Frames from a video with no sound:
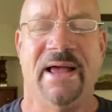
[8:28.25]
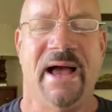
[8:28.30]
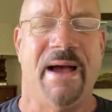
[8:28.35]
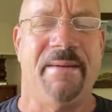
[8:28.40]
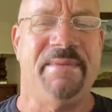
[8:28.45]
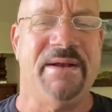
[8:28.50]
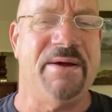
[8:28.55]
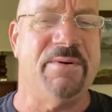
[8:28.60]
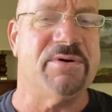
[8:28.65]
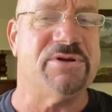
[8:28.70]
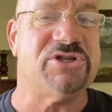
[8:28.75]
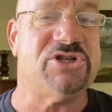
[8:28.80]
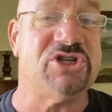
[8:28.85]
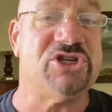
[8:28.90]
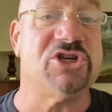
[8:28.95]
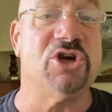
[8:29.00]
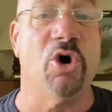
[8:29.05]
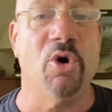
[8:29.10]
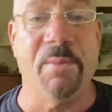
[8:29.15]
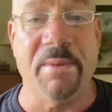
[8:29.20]
I mean, there were
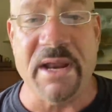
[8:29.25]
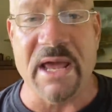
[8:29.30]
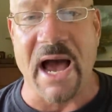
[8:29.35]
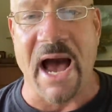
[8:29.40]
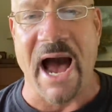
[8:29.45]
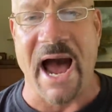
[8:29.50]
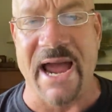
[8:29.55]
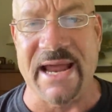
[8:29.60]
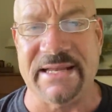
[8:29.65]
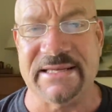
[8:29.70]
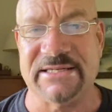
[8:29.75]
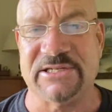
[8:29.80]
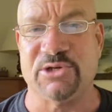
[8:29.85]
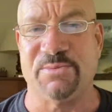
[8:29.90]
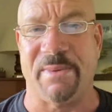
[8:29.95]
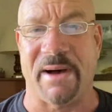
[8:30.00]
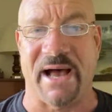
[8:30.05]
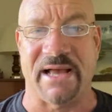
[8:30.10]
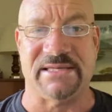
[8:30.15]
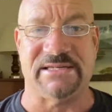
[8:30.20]
so many hiding
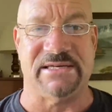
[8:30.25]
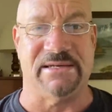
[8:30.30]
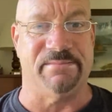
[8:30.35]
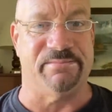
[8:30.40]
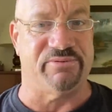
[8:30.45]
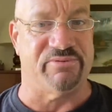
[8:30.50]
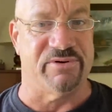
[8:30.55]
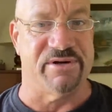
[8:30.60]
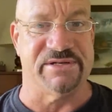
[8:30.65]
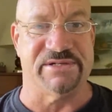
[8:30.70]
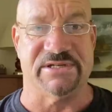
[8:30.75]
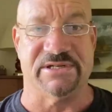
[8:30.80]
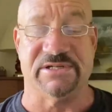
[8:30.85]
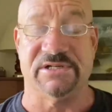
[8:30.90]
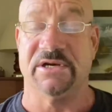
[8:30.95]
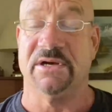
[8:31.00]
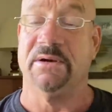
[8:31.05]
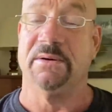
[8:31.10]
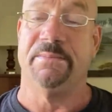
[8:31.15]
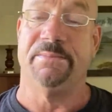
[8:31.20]
spots in prisons.